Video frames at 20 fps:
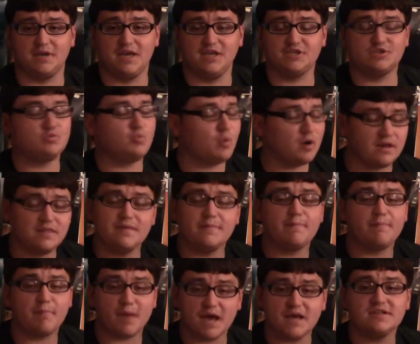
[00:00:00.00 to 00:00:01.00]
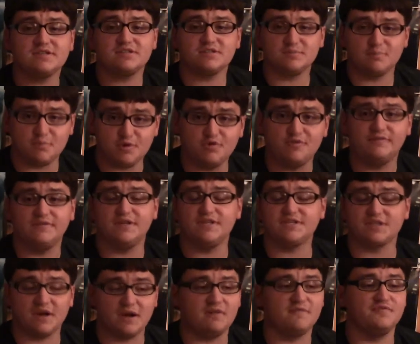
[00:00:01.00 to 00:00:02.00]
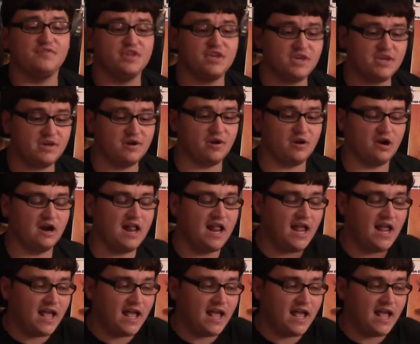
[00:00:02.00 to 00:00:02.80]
It's one of the best movies of the year.